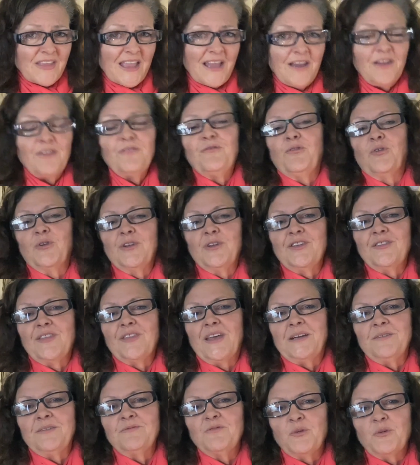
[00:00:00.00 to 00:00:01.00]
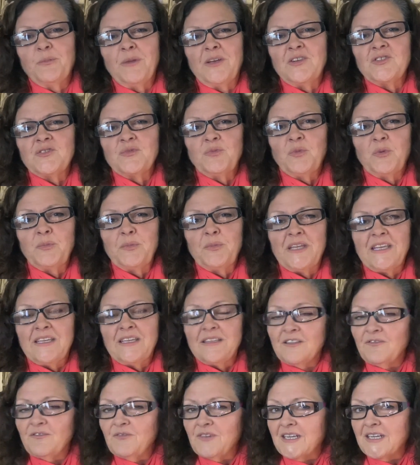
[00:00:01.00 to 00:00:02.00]
California, that information will be
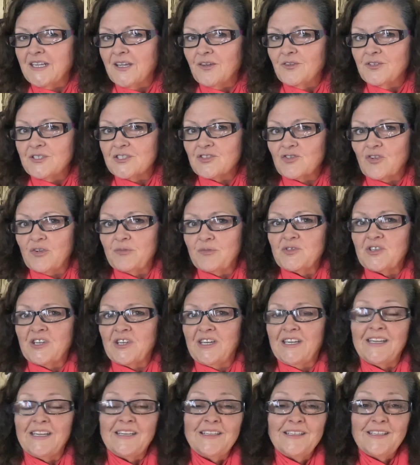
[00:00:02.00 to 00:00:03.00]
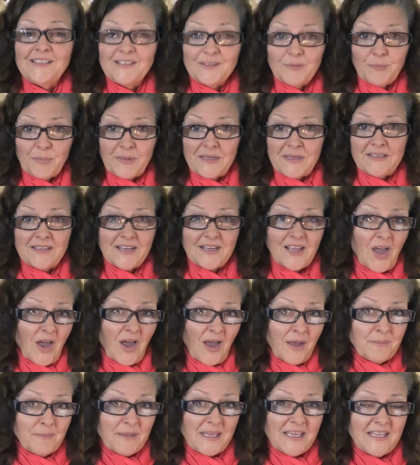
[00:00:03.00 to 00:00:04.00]
in the video description and in the pinned
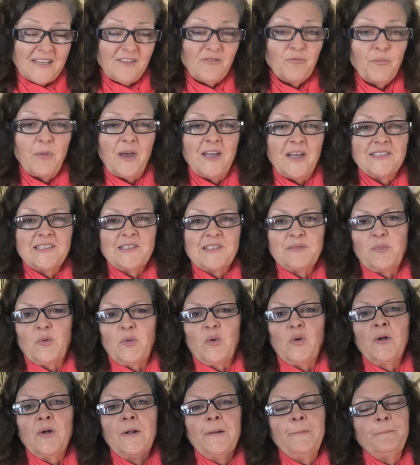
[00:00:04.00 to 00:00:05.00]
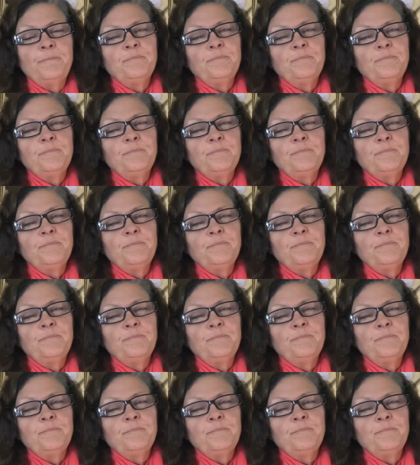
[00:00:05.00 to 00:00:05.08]
comment if possible.